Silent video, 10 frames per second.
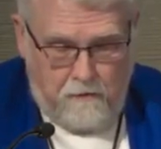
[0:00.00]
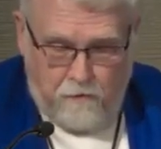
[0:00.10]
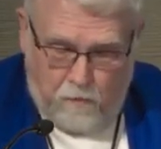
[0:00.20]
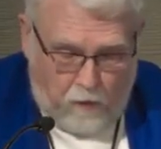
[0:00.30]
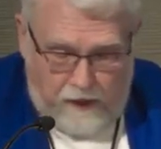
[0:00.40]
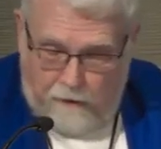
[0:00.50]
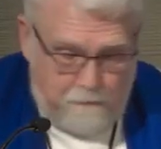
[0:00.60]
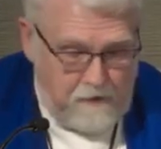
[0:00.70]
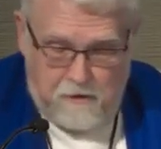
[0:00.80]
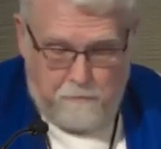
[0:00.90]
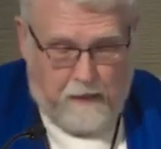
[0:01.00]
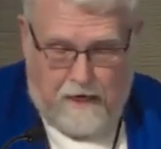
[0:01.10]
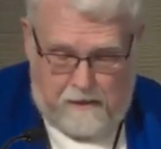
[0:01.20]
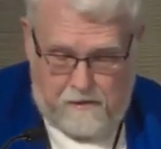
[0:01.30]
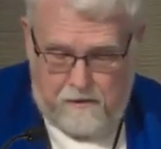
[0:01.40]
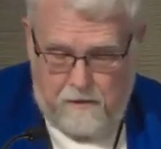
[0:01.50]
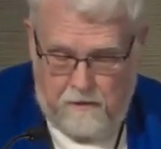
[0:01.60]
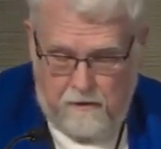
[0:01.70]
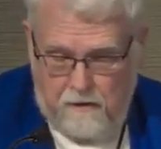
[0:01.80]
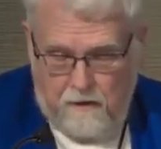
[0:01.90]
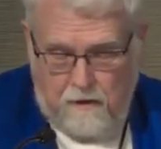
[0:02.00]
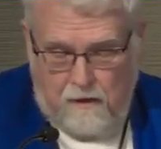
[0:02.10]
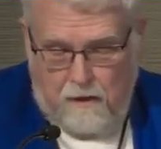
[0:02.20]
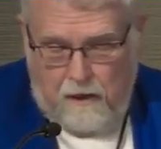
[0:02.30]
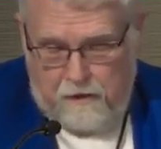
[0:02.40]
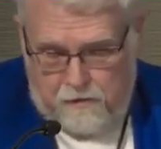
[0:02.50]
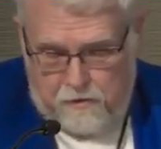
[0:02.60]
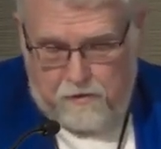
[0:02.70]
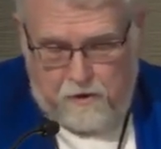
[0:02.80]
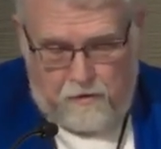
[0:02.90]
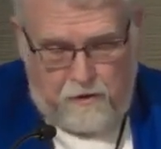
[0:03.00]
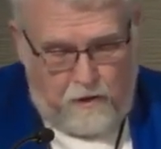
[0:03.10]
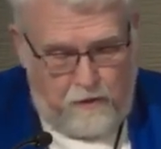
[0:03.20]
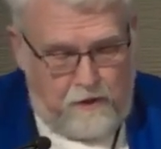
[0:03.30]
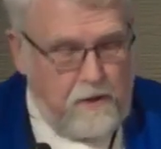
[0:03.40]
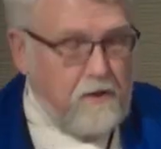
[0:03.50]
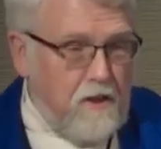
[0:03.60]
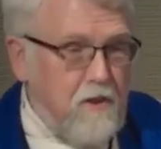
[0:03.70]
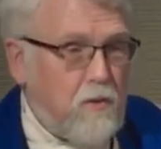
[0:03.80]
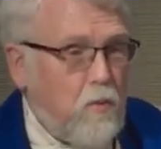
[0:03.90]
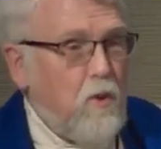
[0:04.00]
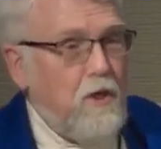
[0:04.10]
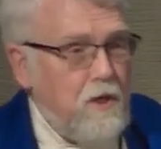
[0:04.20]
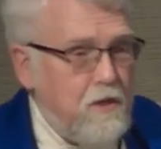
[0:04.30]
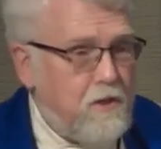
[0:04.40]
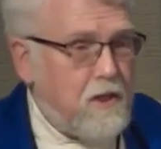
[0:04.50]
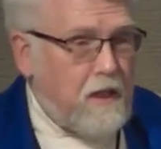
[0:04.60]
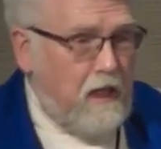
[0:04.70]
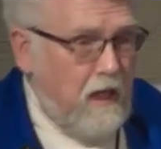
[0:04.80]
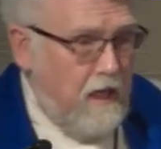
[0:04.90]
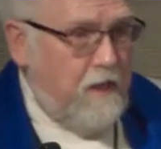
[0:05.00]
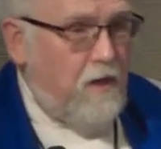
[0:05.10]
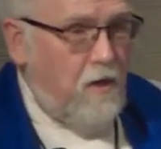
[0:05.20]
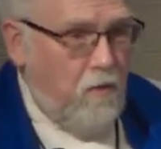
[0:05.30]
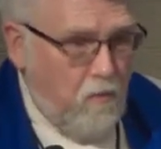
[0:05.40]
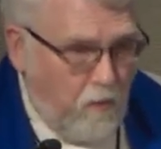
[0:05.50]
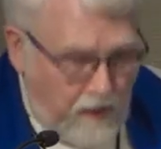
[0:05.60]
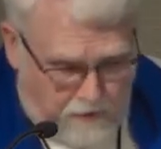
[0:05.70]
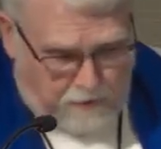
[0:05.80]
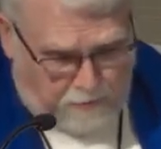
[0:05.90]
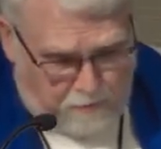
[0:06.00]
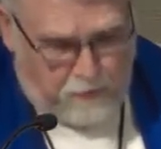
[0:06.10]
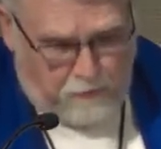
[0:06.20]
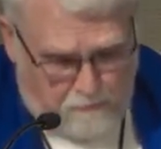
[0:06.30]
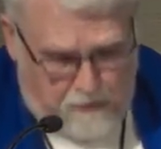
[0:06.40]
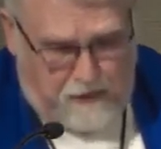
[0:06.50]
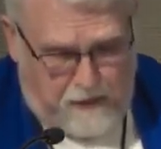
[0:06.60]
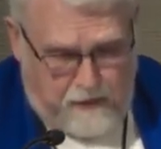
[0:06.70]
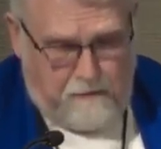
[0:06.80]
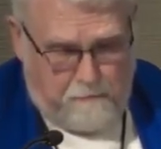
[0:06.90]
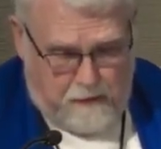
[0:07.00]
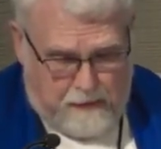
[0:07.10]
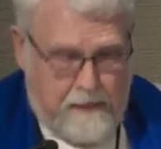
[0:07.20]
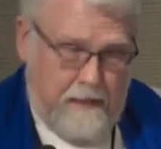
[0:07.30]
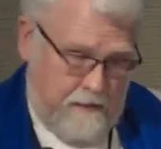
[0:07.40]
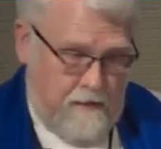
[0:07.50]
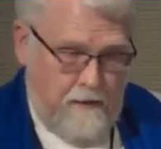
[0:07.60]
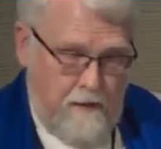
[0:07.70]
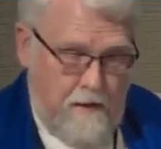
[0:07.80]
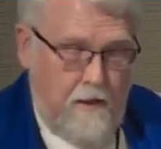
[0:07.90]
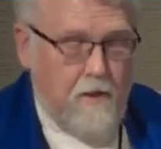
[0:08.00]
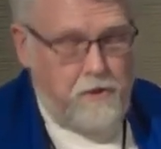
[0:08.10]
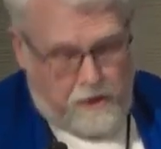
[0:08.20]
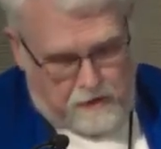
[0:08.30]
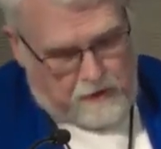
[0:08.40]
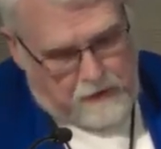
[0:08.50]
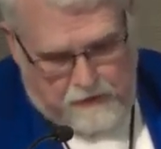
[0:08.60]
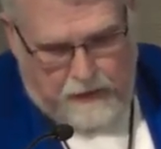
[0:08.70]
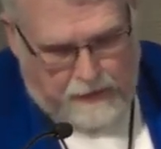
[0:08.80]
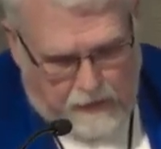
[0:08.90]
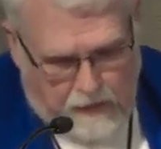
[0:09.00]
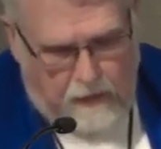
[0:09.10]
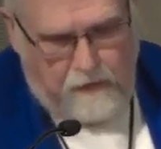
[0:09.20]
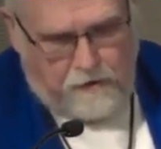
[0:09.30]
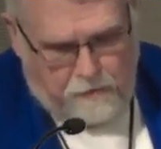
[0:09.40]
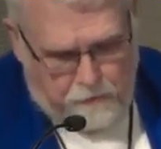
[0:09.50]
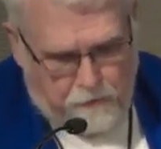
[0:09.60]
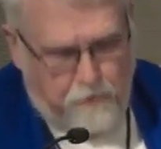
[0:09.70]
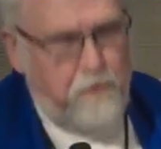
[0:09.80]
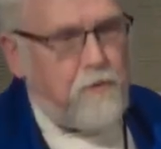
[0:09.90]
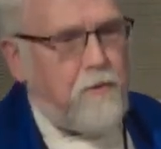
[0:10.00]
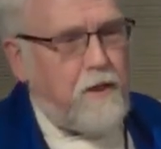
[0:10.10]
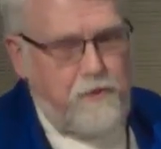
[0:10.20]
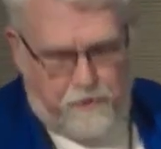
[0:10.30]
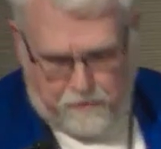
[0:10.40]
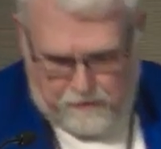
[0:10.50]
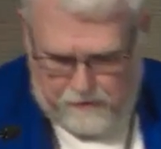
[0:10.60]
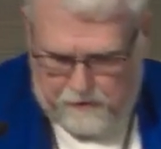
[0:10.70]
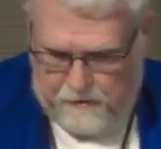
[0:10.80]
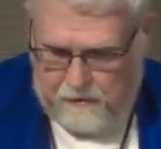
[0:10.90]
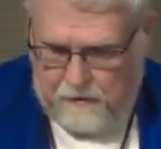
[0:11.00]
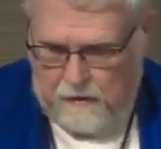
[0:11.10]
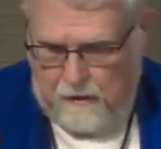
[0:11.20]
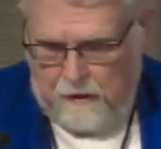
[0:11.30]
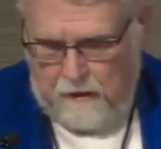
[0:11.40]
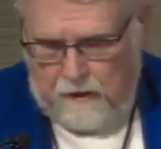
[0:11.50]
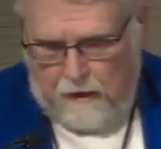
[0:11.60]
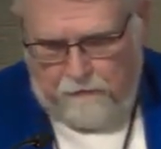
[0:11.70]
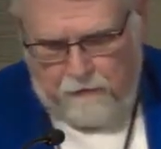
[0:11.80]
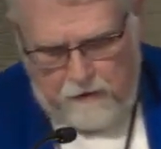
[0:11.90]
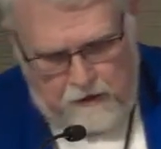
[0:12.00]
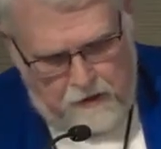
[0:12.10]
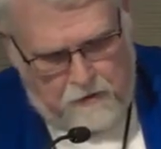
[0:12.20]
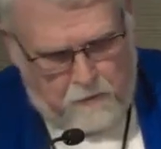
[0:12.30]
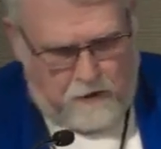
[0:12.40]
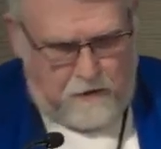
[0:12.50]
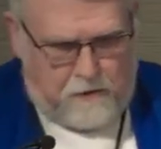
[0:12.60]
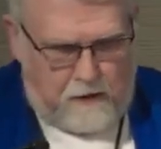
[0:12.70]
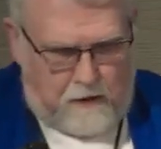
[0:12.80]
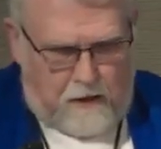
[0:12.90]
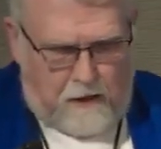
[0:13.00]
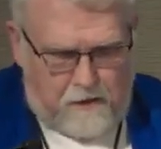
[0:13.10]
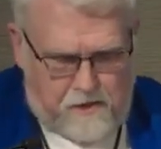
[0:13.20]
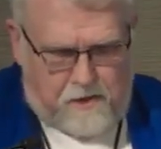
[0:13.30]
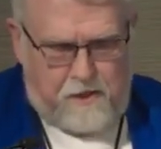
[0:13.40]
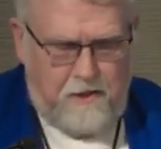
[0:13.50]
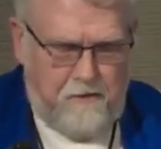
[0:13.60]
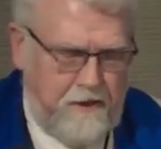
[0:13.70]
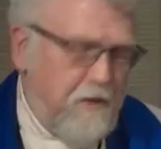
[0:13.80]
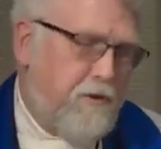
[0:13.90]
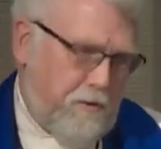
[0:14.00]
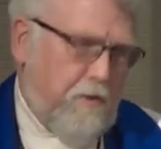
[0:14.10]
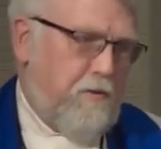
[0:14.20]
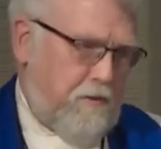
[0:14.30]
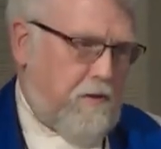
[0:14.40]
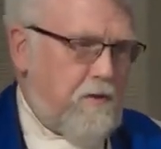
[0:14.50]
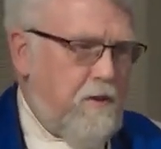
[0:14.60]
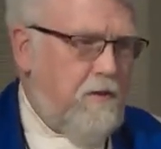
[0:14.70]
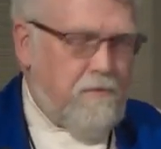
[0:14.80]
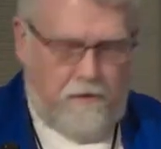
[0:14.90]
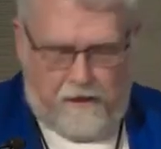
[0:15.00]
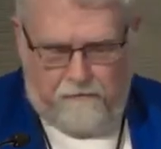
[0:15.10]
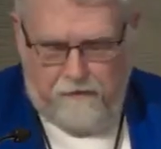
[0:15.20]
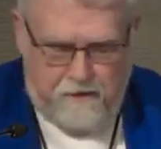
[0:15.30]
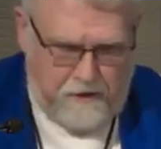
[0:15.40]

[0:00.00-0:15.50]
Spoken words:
From way up in this box, I do so knowing that these words cut right through me and mine, just as they cut through you and yours. I feel like these words are searing truths for every